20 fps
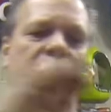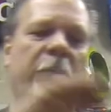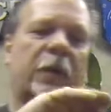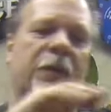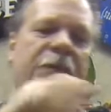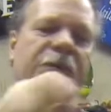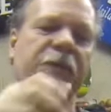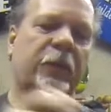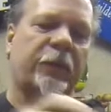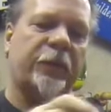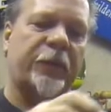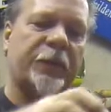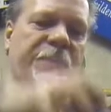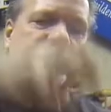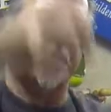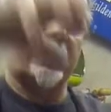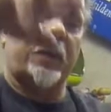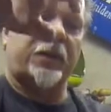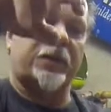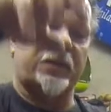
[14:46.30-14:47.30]
our surface,
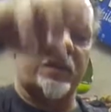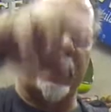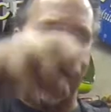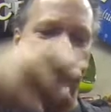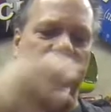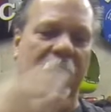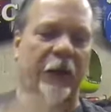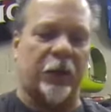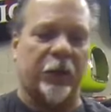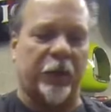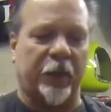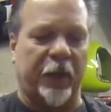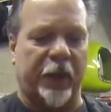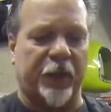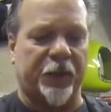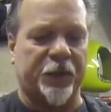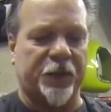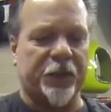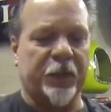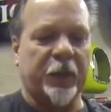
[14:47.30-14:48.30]
stretch that outer
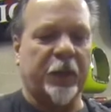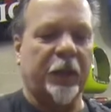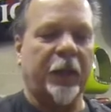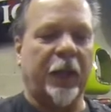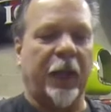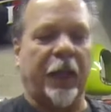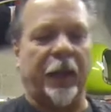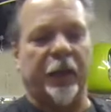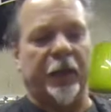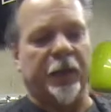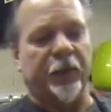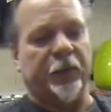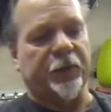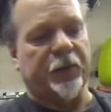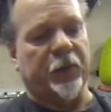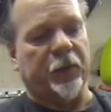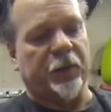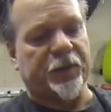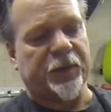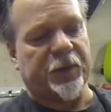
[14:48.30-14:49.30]
edge, and
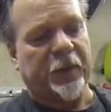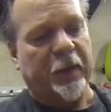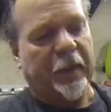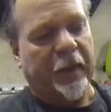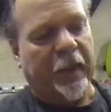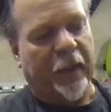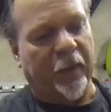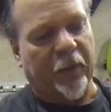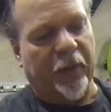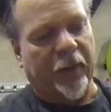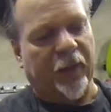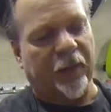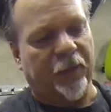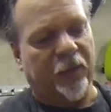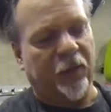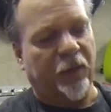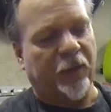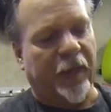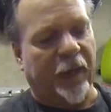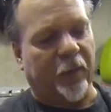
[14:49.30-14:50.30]
introduce and we can
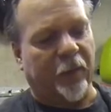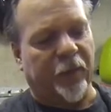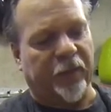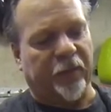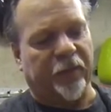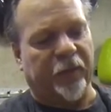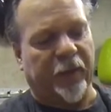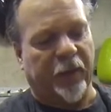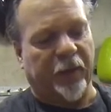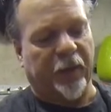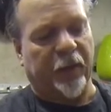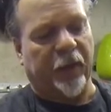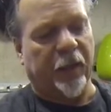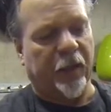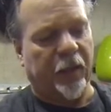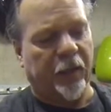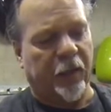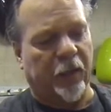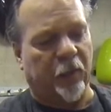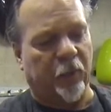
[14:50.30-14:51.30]
do that with a very
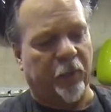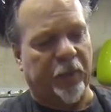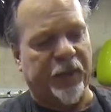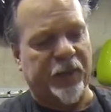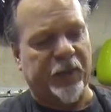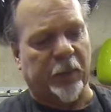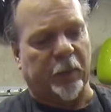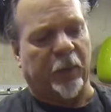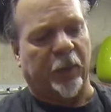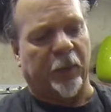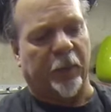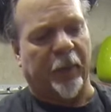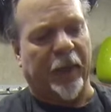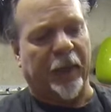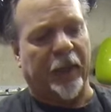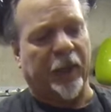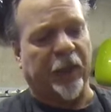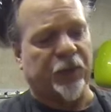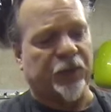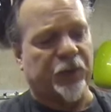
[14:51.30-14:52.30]
uh, reasonable
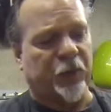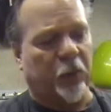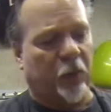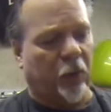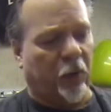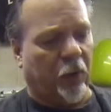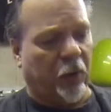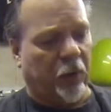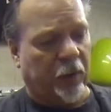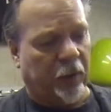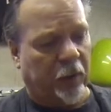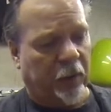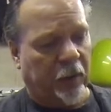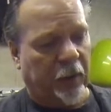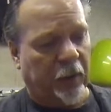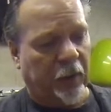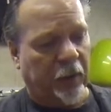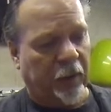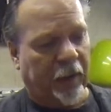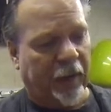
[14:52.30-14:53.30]
amount of control
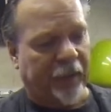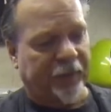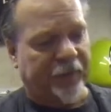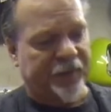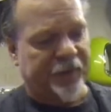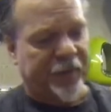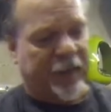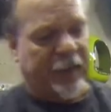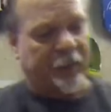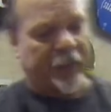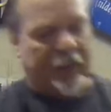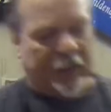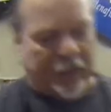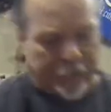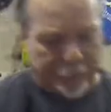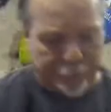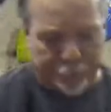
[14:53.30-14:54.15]
at the same time.